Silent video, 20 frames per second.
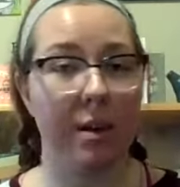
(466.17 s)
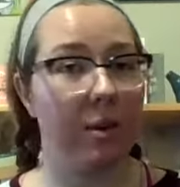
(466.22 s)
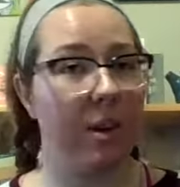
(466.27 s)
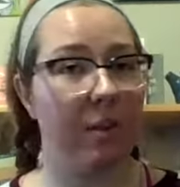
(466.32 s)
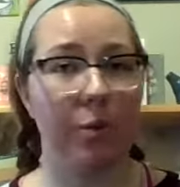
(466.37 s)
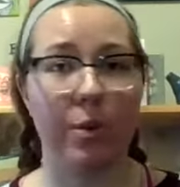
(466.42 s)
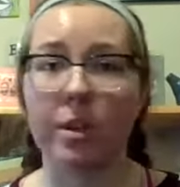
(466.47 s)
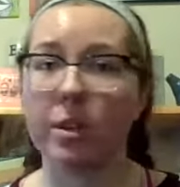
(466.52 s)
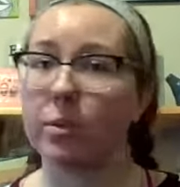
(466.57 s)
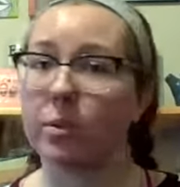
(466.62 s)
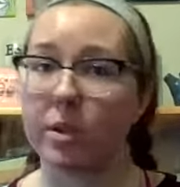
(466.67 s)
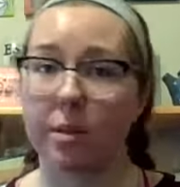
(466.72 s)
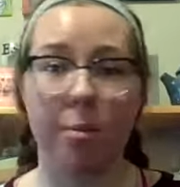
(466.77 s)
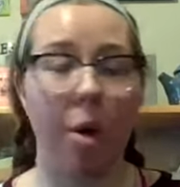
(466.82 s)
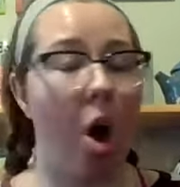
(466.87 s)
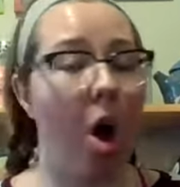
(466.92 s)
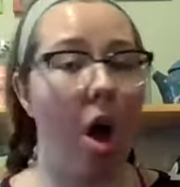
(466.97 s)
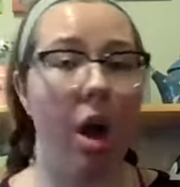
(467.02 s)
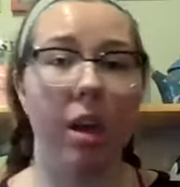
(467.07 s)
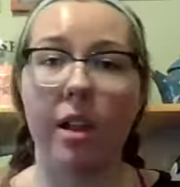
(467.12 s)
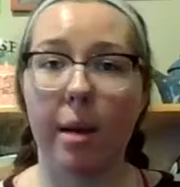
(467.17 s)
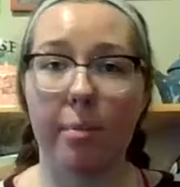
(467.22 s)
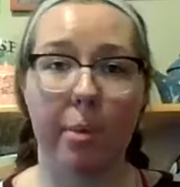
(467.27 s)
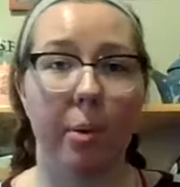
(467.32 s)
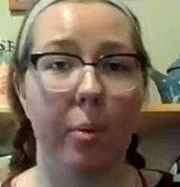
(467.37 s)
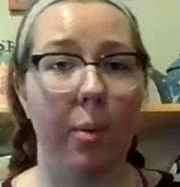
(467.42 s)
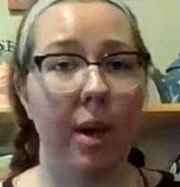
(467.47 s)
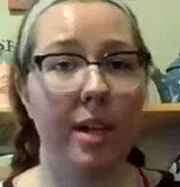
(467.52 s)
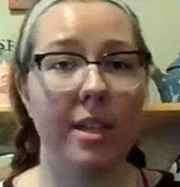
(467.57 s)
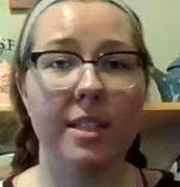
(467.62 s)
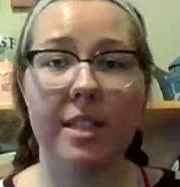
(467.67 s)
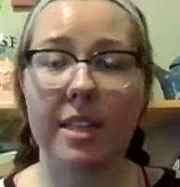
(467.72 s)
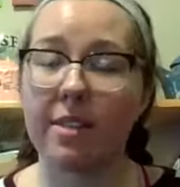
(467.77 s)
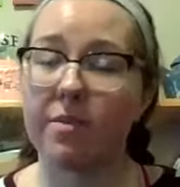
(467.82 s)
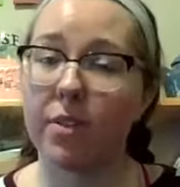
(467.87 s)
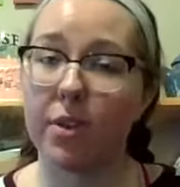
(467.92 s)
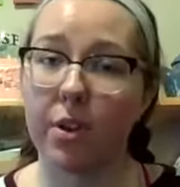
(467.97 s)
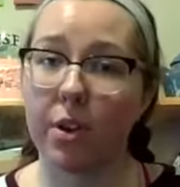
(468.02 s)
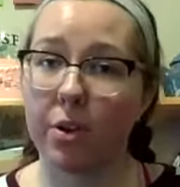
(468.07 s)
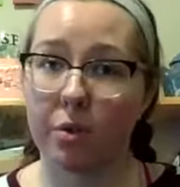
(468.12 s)
If we use them all up at once,
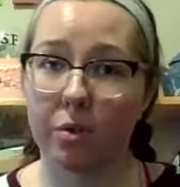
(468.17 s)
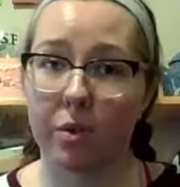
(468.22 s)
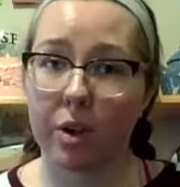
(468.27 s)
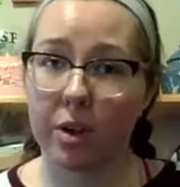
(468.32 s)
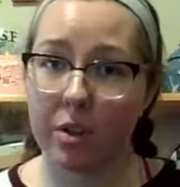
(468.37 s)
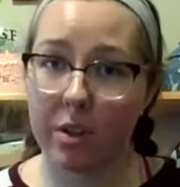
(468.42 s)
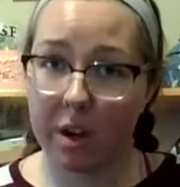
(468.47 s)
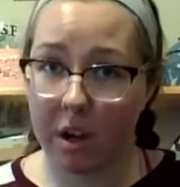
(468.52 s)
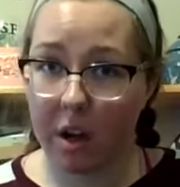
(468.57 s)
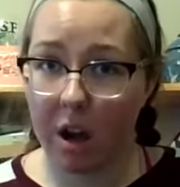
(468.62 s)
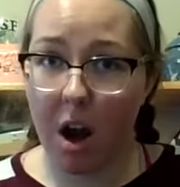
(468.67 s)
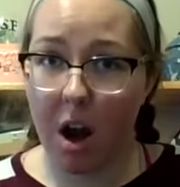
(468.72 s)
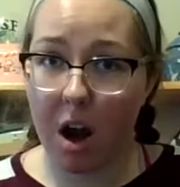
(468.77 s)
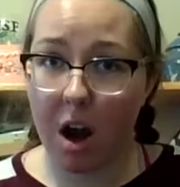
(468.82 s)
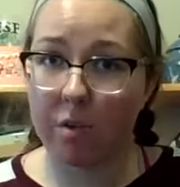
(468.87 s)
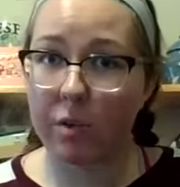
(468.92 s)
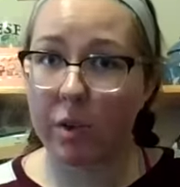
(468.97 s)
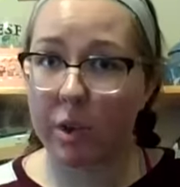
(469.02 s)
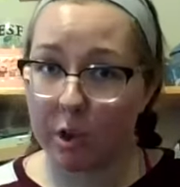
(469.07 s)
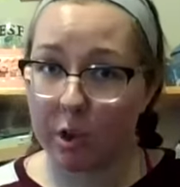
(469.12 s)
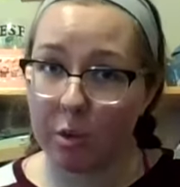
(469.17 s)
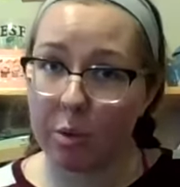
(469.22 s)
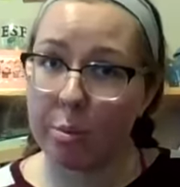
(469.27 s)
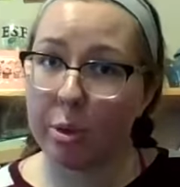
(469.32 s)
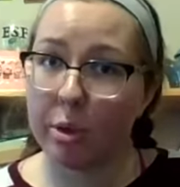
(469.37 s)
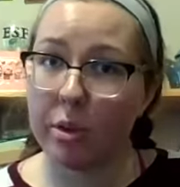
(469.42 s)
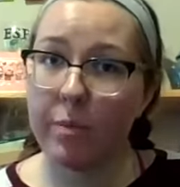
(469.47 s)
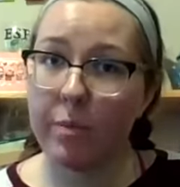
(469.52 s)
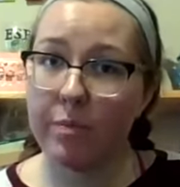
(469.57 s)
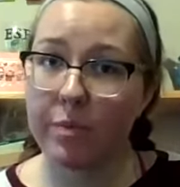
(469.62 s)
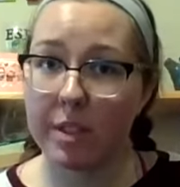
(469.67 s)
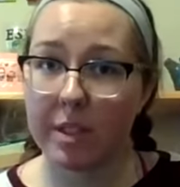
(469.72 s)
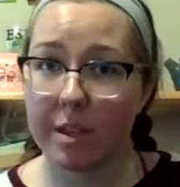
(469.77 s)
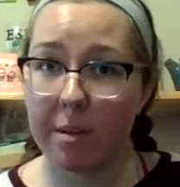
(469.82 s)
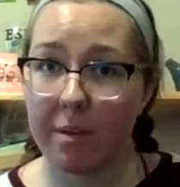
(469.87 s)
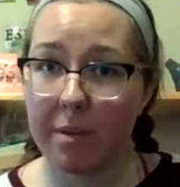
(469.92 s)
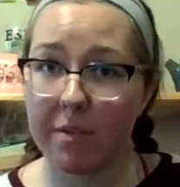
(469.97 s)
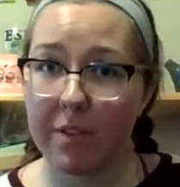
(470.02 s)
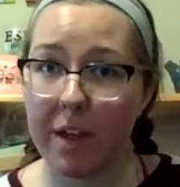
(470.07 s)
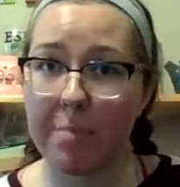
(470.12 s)
even though they are renewable,
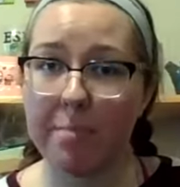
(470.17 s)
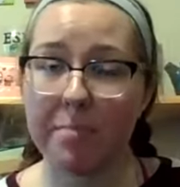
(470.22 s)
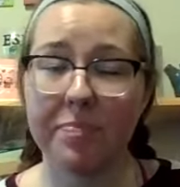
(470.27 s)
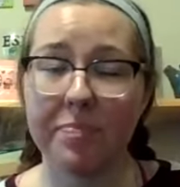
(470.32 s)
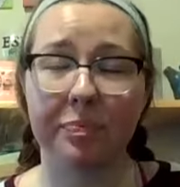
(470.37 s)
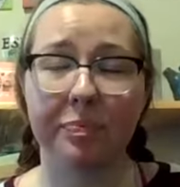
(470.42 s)
some of them,